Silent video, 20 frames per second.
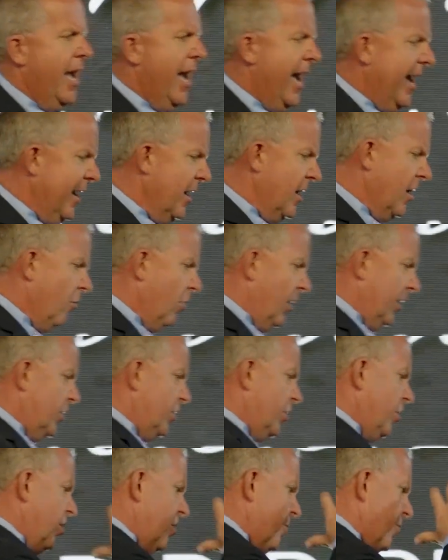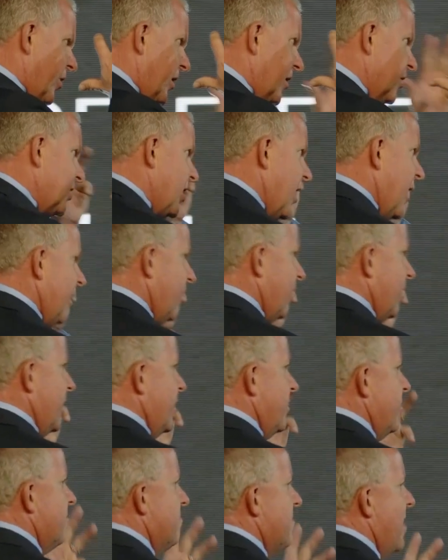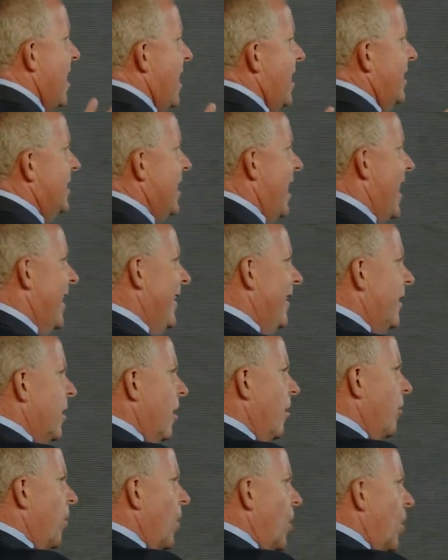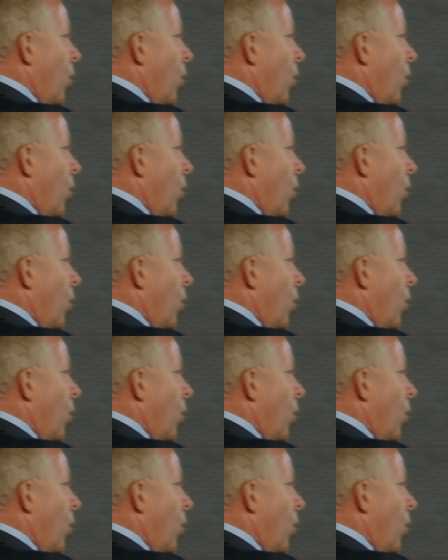I don't know what turmoil is going on in your mind. I don't know